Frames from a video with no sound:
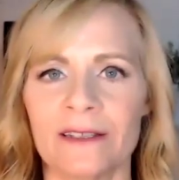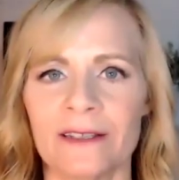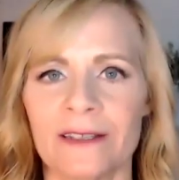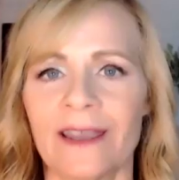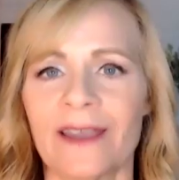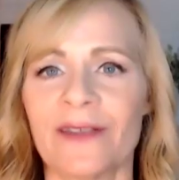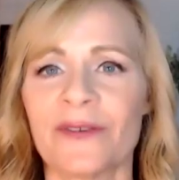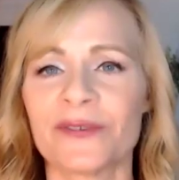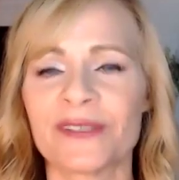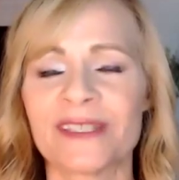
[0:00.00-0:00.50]

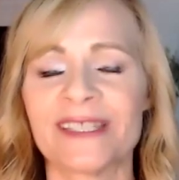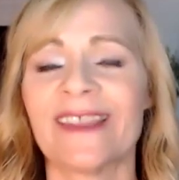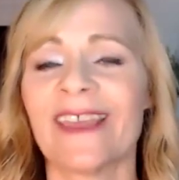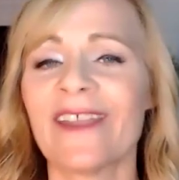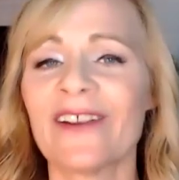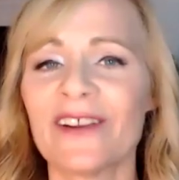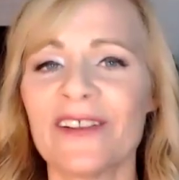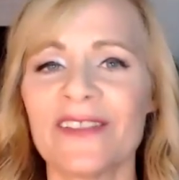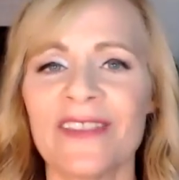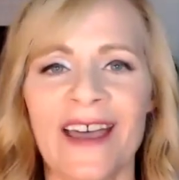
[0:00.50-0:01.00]
I was
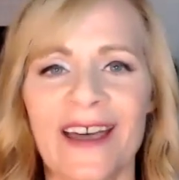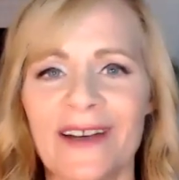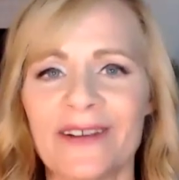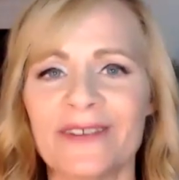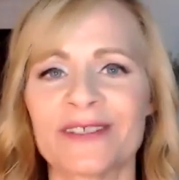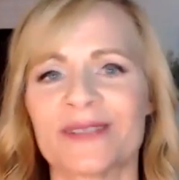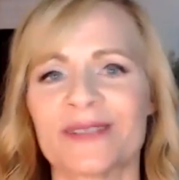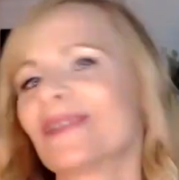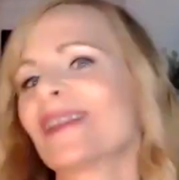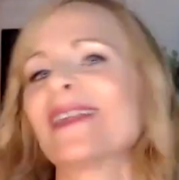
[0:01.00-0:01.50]
there in the
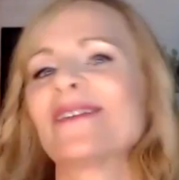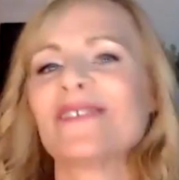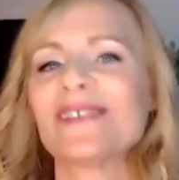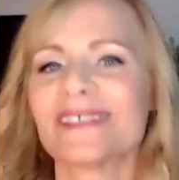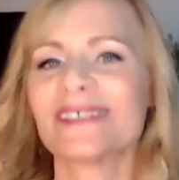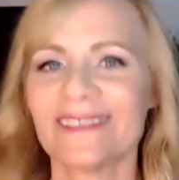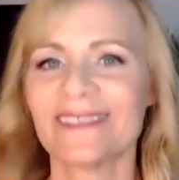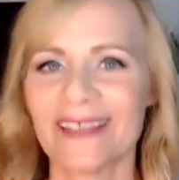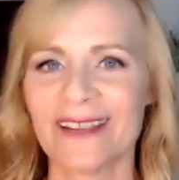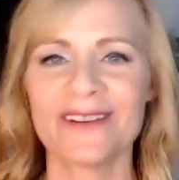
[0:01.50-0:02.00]
house, but I
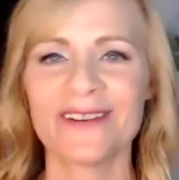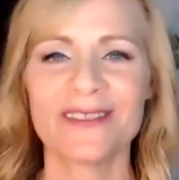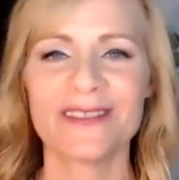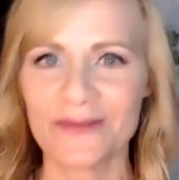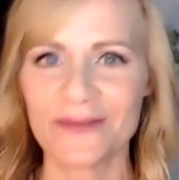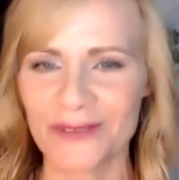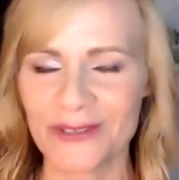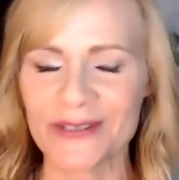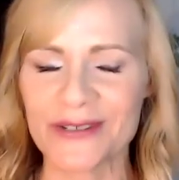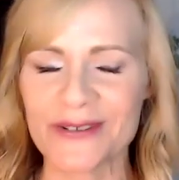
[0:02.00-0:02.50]
wasn't there in the
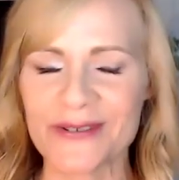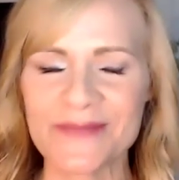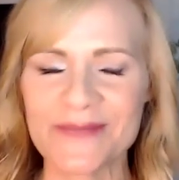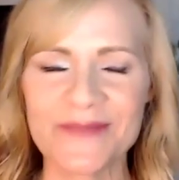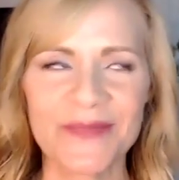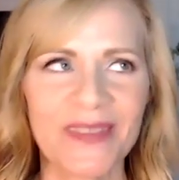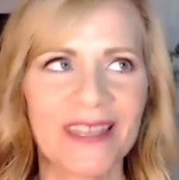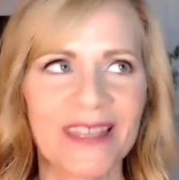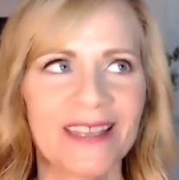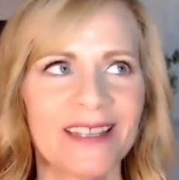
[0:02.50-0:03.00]

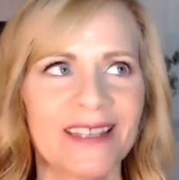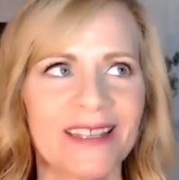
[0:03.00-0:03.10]
room.